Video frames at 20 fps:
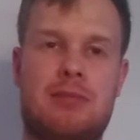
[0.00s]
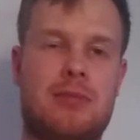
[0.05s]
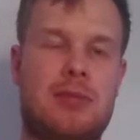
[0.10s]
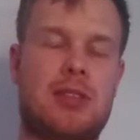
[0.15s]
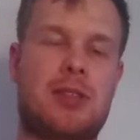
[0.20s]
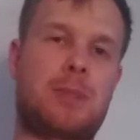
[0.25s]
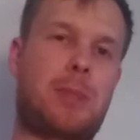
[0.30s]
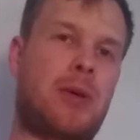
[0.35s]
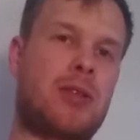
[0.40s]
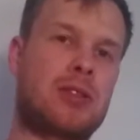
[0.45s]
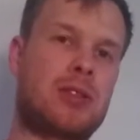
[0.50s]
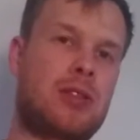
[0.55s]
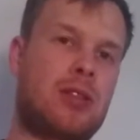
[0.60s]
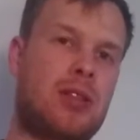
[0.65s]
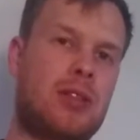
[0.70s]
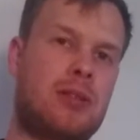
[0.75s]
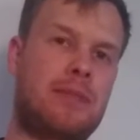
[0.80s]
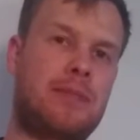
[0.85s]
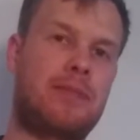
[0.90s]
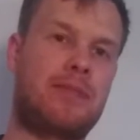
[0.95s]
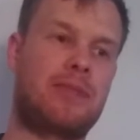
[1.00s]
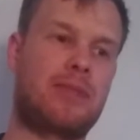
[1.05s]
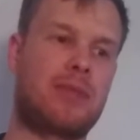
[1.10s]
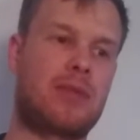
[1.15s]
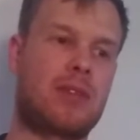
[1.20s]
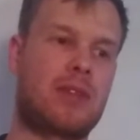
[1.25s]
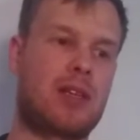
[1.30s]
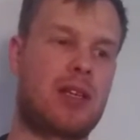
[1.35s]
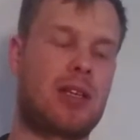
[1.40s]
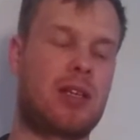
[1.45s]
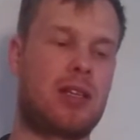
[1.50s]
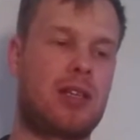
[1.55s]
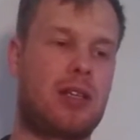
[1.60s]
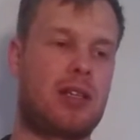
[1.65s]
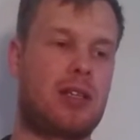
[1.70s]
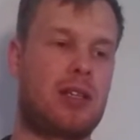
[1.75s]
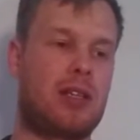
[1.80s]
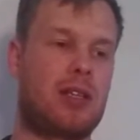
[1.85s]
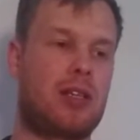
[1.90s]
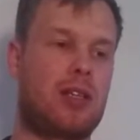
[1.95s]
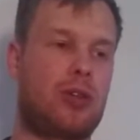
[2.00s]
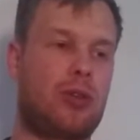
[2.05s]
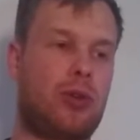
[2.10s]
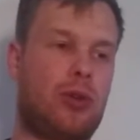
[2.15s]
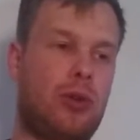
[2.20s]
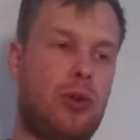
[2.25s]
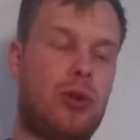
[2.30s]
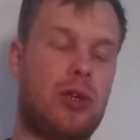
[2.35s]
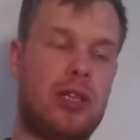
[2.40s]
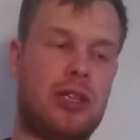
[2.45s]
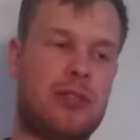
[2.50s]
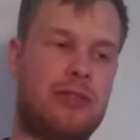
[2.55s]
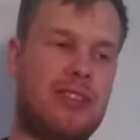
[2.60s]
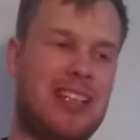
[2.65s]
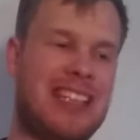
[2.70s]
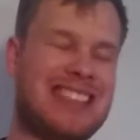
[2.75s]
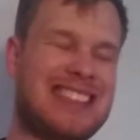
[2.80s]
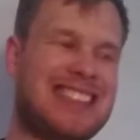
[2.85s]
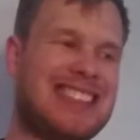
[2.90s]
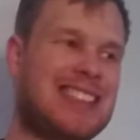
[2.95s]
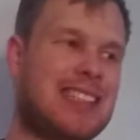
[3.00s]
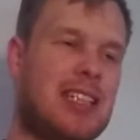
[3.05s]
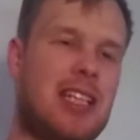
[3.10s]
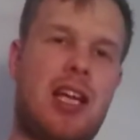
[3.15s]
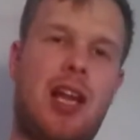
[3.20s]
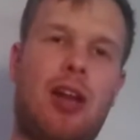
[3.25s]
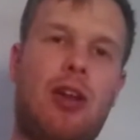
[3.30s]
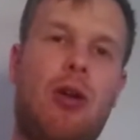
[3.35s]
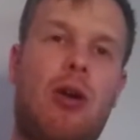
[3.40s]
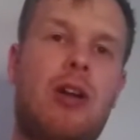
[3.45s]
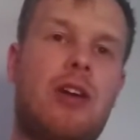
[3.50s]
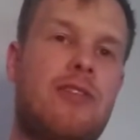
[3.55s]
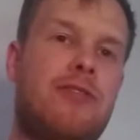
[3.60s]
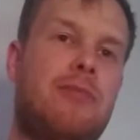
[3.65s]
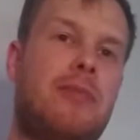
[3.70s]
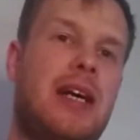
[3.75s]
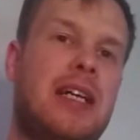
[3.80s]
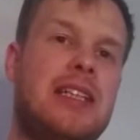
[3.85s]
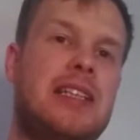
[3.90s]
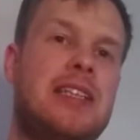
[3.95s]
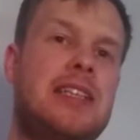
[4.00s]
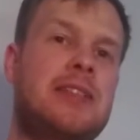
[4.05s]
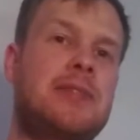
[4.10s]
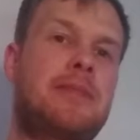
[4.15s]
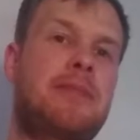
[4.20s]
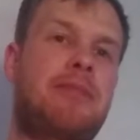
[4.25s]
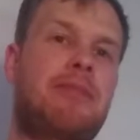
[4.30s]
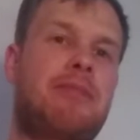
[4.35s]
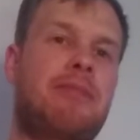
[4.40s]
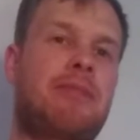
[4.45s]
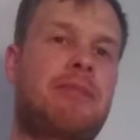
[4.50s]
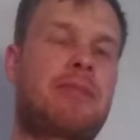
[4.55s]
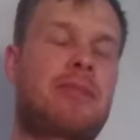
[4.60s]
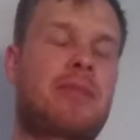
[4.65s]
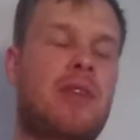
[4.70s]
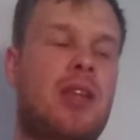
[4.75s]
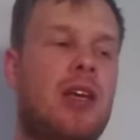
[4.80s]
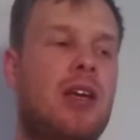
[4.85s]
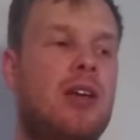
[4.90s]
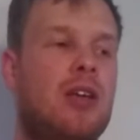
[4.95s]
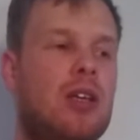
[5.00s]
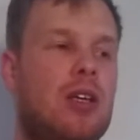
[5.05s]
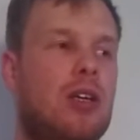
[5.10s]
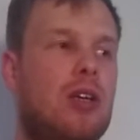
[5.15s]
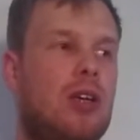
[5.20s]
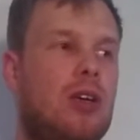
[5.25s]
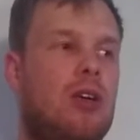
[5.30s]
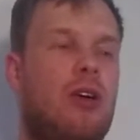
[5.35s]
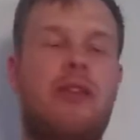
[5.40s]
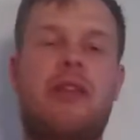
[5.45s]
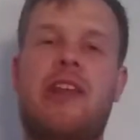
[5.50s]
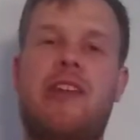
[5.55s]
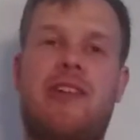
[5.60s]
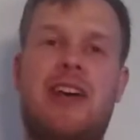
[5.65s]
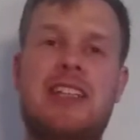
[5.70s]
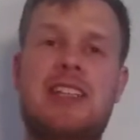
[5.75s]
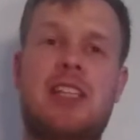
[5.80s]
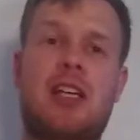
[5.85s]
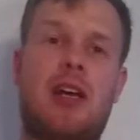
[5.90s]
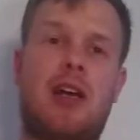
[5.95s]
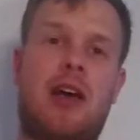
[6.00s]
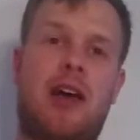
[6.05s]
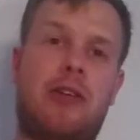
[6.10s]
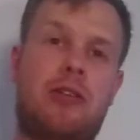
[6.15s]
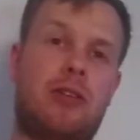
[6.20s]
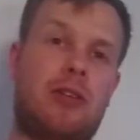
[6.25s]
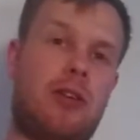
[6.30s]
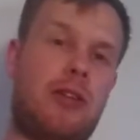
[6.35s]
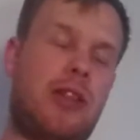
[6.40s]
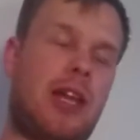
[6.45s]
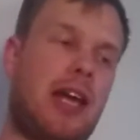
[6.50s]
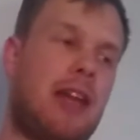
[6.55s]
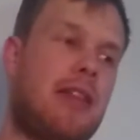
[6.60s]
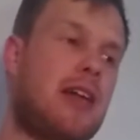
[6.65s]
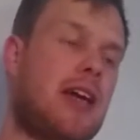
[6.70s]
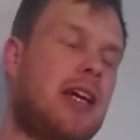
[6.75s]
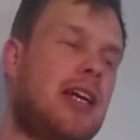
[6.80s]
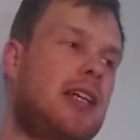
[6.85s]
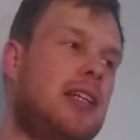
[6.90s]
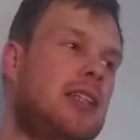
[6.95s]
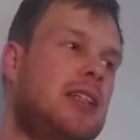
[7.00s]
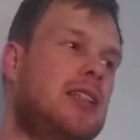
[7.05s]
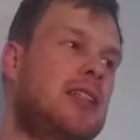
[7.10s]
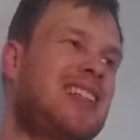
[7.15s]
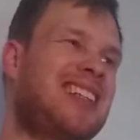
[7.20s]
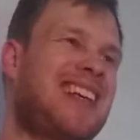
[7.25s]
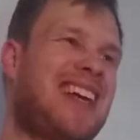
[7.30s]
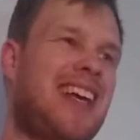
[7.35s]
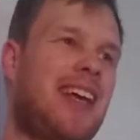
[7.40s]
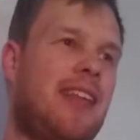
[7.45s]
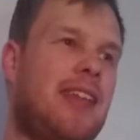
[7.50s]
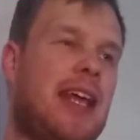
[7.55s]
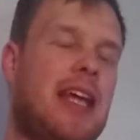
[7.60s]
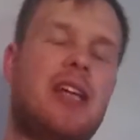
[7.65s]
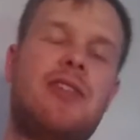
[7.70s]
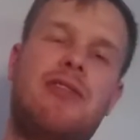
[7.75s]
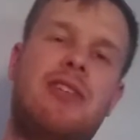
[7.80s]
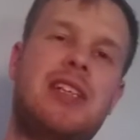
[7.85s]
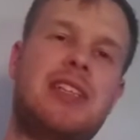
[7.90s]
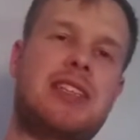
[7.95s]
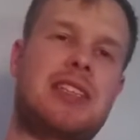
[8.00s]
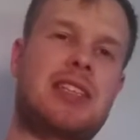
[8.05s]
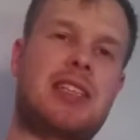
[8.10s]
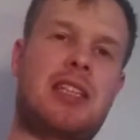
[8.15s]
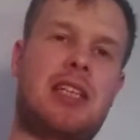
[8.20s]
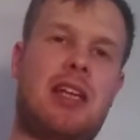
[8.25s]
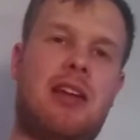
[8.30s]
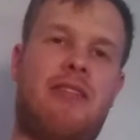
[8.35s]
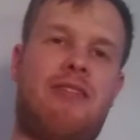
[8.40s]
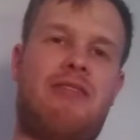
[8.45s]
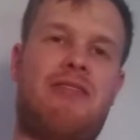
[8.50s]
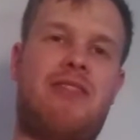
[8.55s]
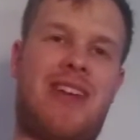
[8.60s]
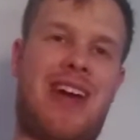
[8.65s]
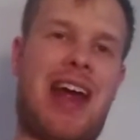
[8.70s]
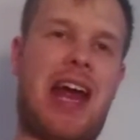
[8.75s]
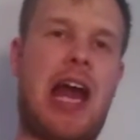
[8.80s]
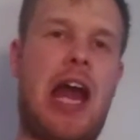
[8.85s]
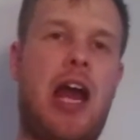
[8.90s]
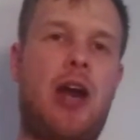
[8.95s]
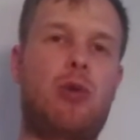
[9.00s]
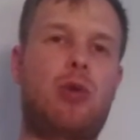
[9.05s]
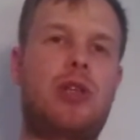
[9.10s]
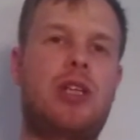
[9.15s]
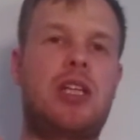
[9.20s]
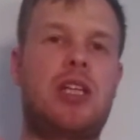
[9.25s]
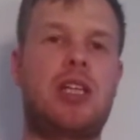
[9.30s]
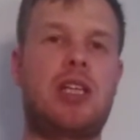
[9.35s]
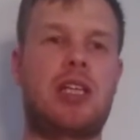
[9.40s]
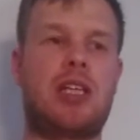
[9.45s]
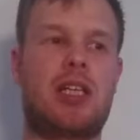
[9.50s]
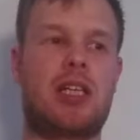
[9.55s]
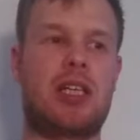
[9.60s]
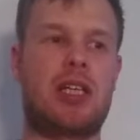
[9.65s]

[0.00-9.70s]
sponsor who invested a lot of money. On the other hand, they invested in very